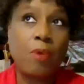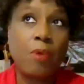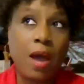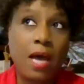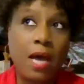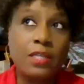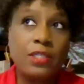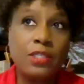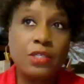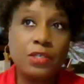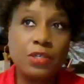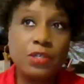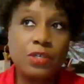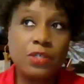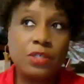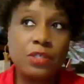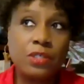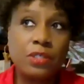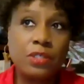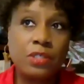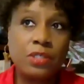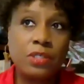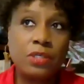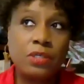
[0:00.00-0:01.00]
Emma
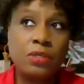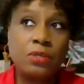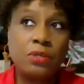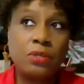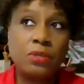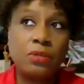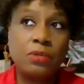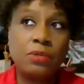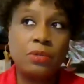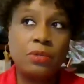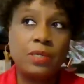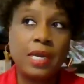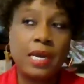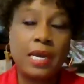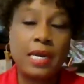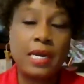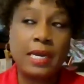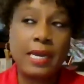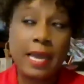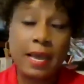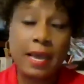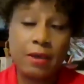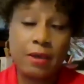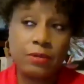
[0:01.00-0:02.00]
Rogers to
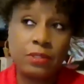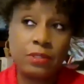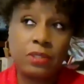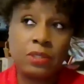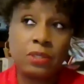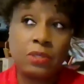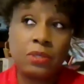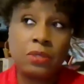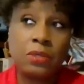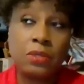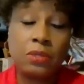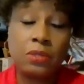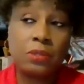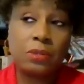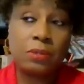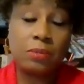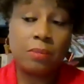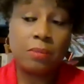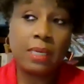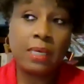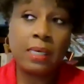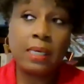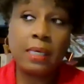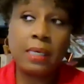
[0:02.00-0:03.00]
kind of
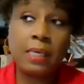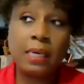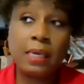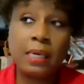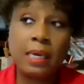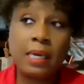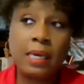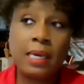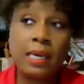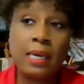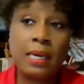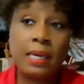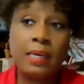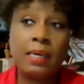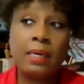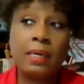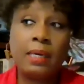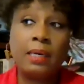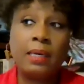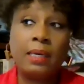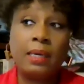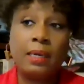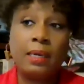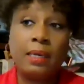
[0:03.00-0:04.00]
counsel me
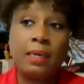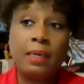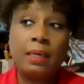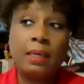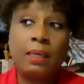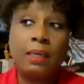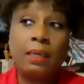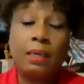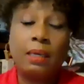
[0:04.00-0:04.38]
and